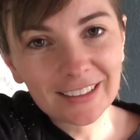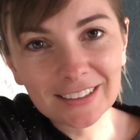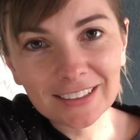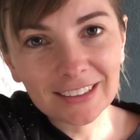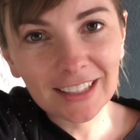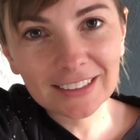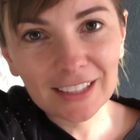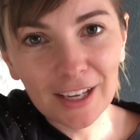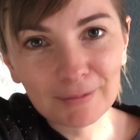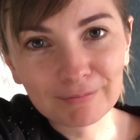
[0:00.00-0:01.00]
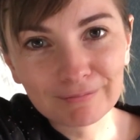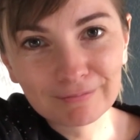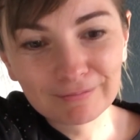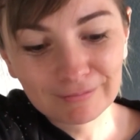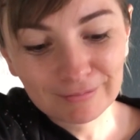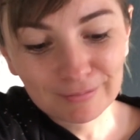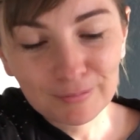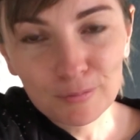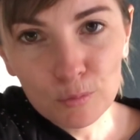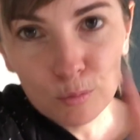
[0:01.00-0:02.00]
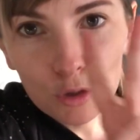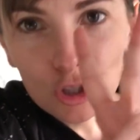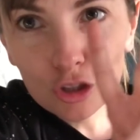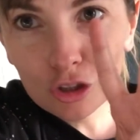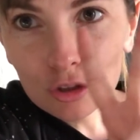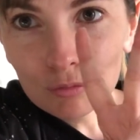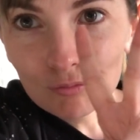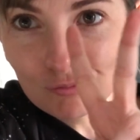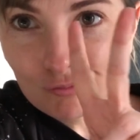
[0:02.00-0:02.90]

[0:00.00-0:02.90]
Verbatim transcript: Until next time. Peace.